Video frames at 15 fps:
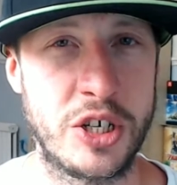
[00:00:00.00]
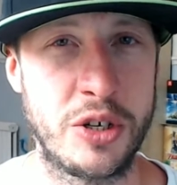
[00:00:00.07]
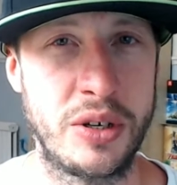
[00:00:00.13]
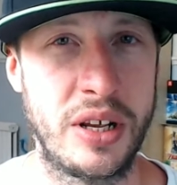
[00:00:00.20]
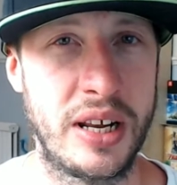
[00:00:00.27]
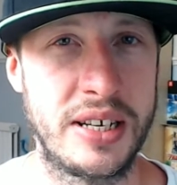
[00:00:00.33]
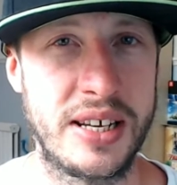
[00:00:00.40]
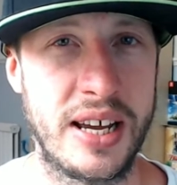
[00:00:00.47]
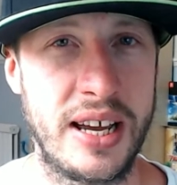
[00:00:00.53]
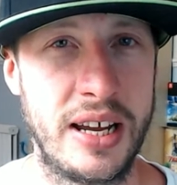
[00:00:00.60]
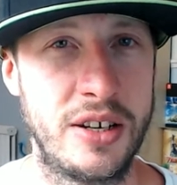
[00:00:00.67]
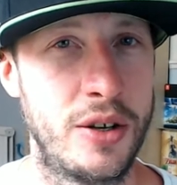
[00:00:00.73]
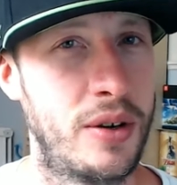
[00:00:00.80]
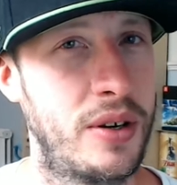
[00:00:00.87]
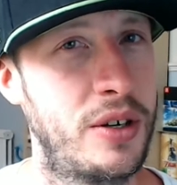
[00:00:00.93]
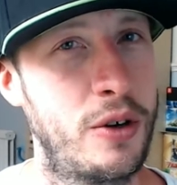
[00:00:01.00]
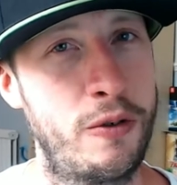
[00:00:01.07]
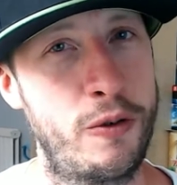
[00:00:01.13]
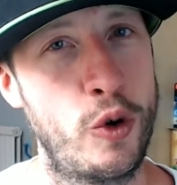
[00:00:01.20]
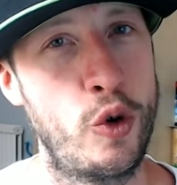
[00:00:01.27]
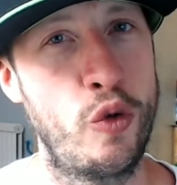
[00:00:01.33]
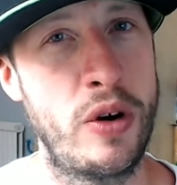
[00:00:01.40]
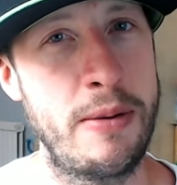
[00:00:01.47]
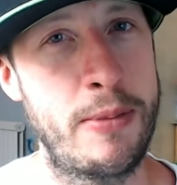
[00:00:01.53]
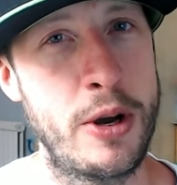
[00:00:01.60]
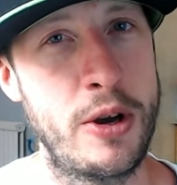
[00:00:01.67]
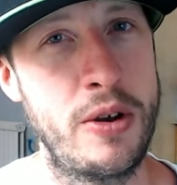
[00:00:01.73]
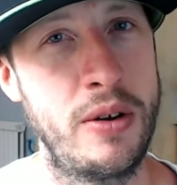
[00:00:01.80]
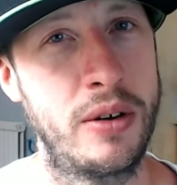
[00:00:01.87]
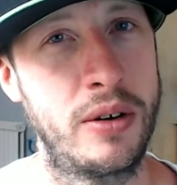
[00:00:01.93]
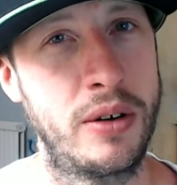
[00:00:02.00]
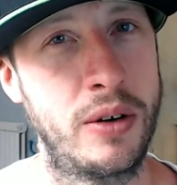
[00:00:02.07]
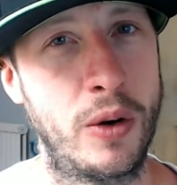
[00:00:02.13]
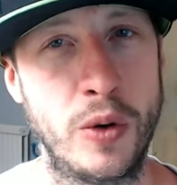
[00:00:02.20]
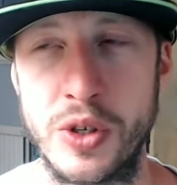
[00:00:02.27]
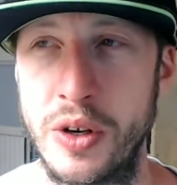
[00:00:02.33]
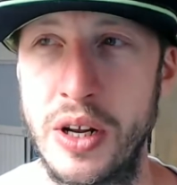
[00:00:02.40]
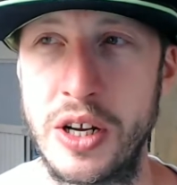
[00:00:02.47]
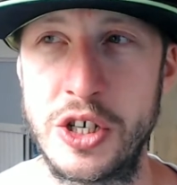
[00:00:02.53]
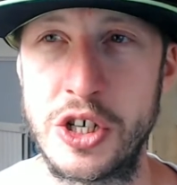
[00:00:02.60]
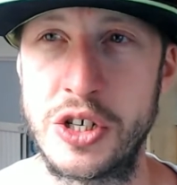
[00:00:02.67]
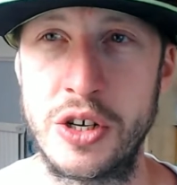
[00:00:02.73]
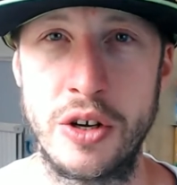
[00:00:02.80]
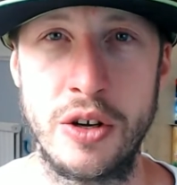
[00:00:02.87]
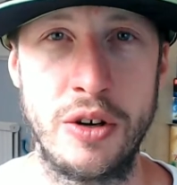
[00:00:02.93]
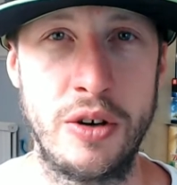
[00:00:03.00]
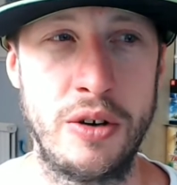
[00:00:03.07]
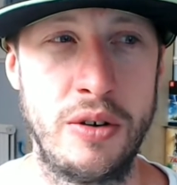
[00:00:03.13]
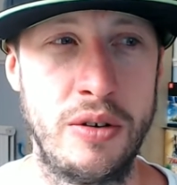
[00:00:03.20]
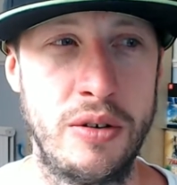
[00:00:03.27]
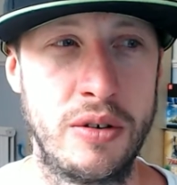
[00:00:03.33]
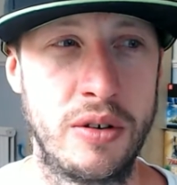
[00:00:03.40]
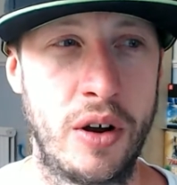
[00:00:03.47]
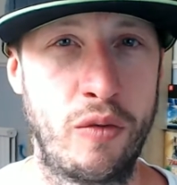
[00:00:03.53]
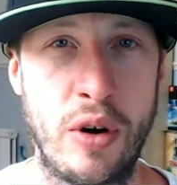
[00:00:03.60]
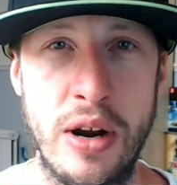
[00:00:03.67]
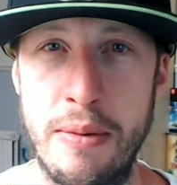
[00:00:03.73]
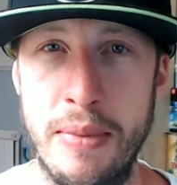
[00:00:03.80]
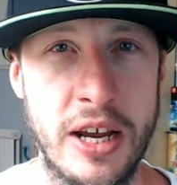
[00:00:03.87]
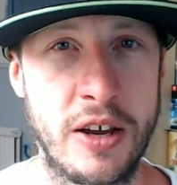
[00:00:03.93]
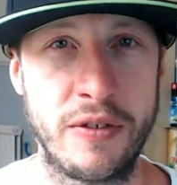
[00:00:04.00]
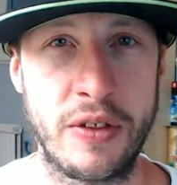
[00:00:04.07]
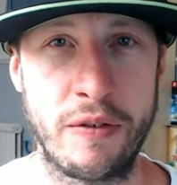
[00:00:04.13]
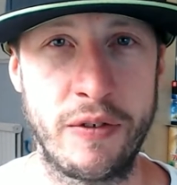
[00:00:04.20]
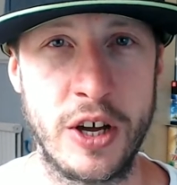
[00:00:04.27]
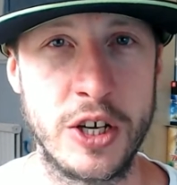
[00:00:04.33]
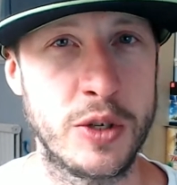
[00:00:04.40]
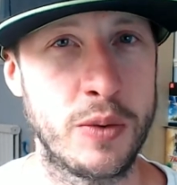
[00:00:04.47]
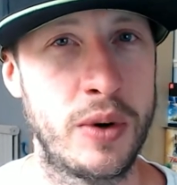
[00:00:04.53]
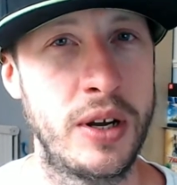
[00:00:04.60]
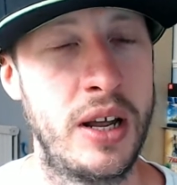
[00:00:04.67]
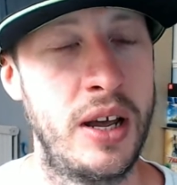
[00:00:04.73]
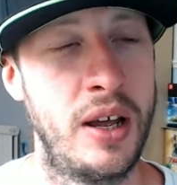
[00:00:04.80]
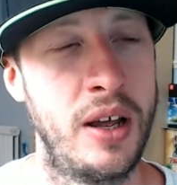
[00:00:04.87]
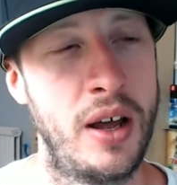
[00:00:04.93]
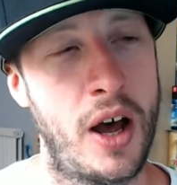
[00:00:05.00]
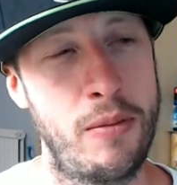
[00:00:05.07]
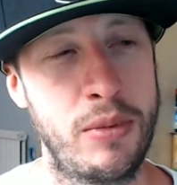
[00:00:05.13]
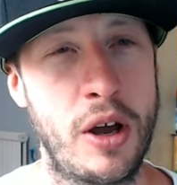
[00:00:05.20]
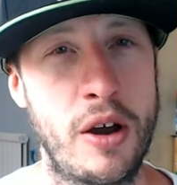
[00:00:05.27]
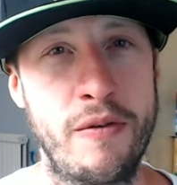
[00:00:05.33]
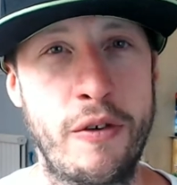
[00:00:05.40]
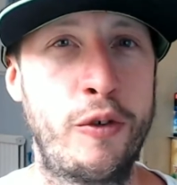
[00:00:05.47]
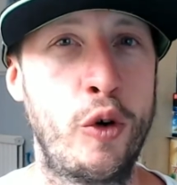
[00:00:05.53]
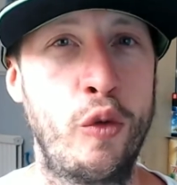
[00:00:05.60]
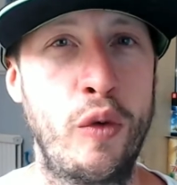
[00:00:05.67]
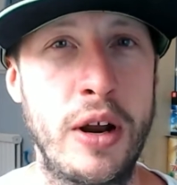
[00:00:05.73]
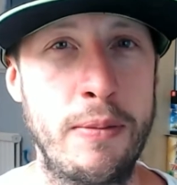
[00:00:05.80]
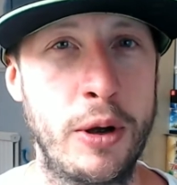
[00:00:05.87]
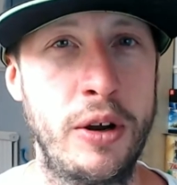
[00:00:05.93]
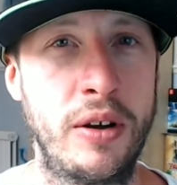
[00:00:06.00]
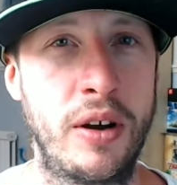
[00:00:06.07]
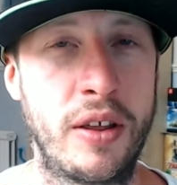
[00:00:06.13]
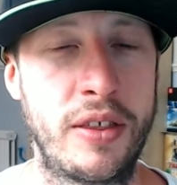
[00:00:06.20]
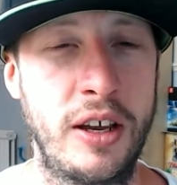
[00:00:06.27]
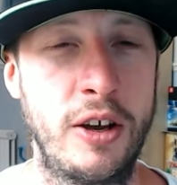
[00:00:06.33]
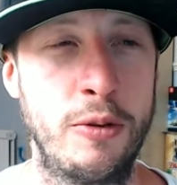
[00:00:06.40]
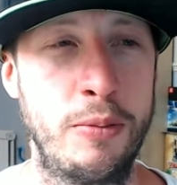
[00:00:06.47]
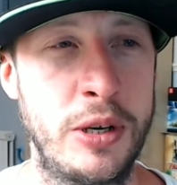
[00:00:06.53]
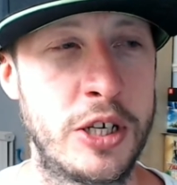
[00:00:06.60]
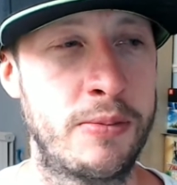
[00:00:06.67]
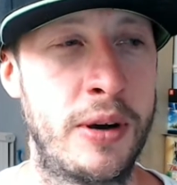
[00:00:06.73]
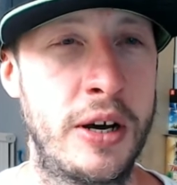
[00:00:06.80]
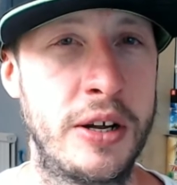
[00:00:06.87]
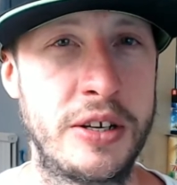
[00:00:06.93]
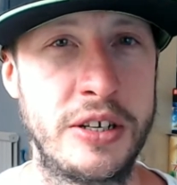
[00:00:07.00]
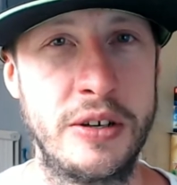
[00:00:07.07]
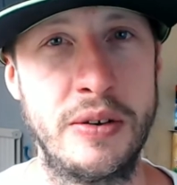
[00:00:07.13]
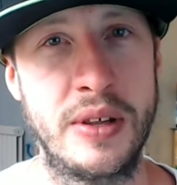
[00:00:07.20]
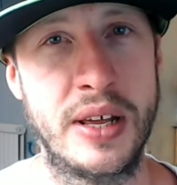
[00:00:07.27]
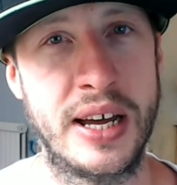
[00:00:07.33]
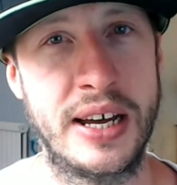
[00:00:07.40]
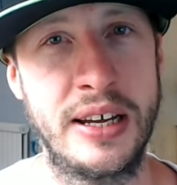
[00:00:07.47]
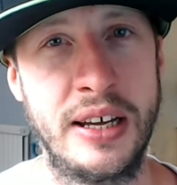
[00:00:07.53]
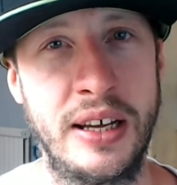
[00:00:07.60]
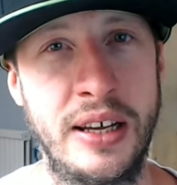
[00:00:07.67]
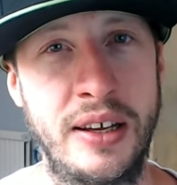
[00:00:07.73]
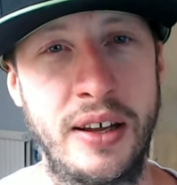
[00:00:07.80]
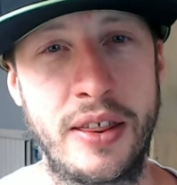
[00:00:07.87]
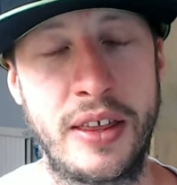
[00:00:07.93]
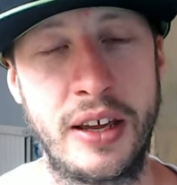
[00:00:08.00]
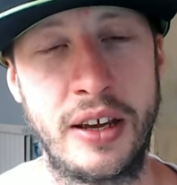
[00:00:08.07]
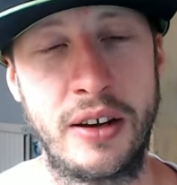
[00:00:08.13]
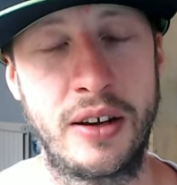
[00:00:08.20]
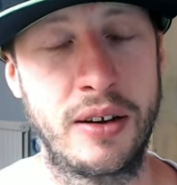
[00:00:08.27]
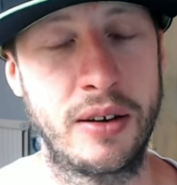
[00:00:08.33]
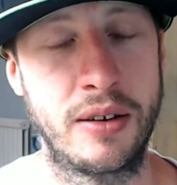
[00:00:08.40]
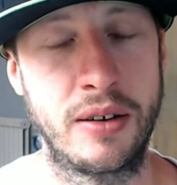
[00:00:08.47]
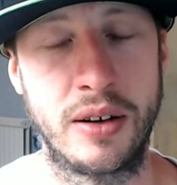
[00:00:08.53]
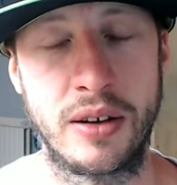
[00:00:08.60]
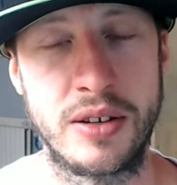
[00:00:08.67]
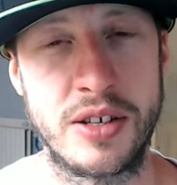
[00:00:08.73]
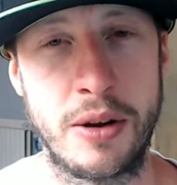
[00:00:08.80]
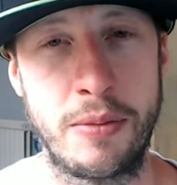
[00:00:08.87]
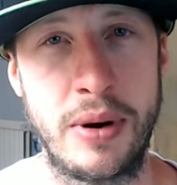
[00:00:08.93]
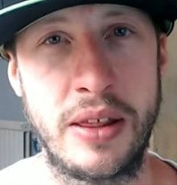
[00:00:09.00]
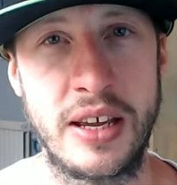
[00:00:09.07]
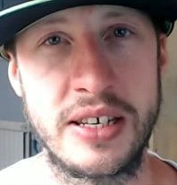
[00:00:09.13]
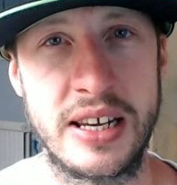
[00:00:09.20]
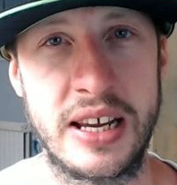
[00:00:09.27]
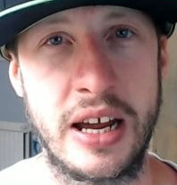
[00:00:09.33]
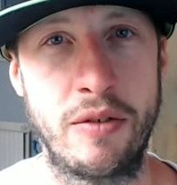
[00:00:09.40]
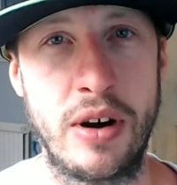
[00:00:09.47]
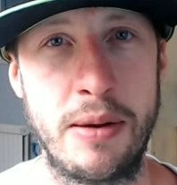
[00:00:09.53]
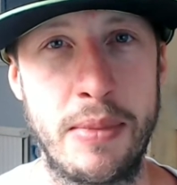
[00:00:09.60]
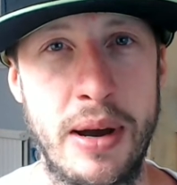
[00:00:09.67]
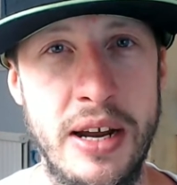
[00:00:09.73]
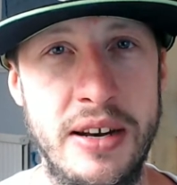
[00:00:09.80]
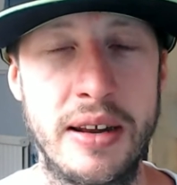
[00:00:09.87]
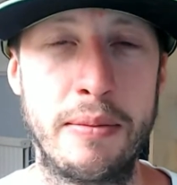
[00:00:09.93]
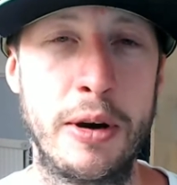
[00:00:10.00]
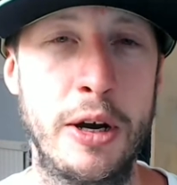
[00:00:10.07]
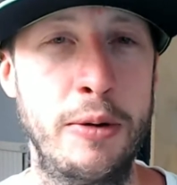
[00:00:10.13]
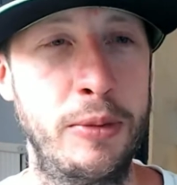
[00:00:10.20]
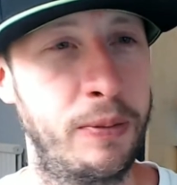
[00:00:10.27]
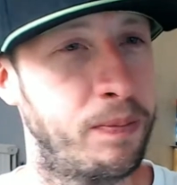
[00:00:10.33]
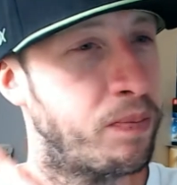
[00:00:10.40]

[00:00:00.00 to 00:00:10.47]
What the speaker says: do they take? Do they do a full reboot, or do they just do a remake of the first one? I'm going for full reboot. I think it would be smart to do that. I think so many things are getting remade at the moment.